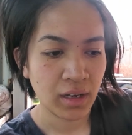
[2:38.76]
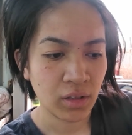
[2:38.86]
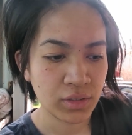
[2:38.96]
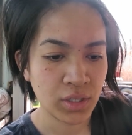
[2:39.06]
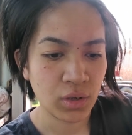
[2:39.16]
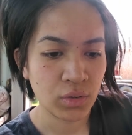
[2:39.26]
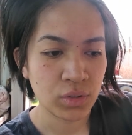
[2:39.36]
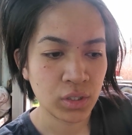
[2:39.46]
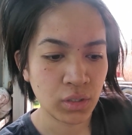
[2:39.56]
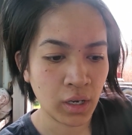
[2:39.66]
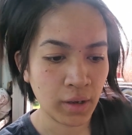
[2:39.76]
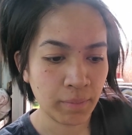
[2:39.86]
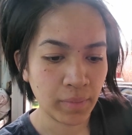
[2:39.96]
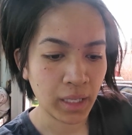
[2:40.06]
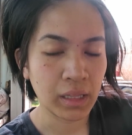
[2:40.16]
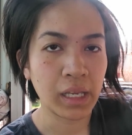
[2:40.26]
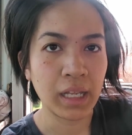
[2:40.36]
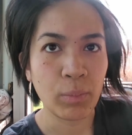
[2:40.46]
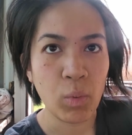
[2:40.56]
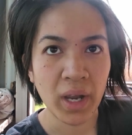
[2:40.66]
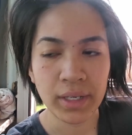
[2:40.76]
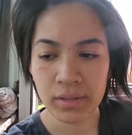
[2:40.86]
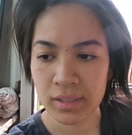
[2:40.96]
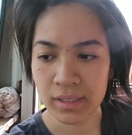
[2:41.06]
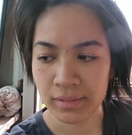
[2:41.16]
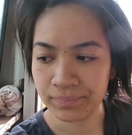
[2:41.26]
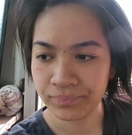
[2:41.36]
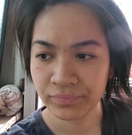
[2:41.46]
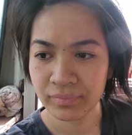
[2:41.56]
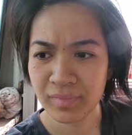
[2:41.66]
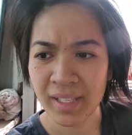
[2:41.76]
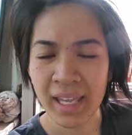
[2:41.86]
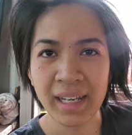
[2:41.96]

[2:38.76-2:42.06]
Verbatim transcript: then also do, like cleaning up wires and